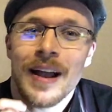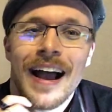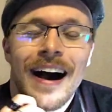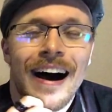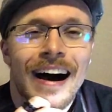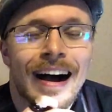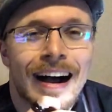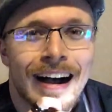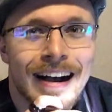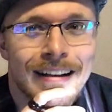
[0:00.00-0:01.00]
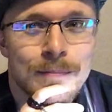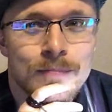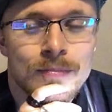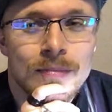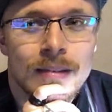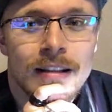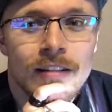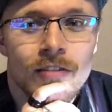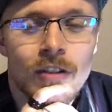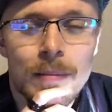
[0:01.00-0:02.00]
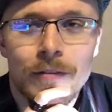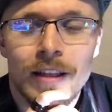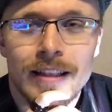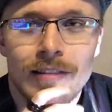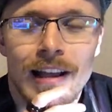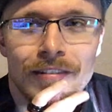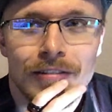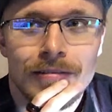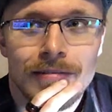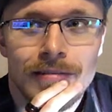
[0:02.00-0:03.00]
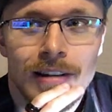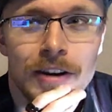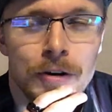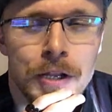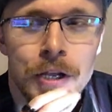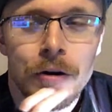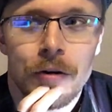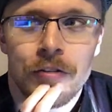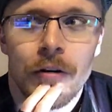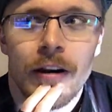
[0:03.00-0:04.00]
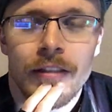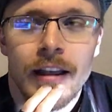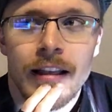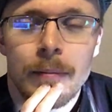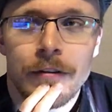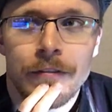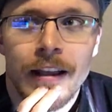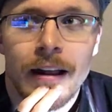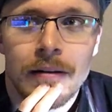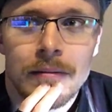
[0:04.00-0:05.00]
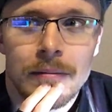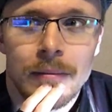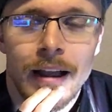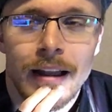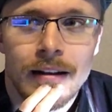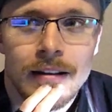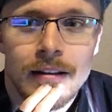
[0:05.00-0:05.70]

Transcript: It's only been for like the last, under a year or so, I think, that I've been a fan. But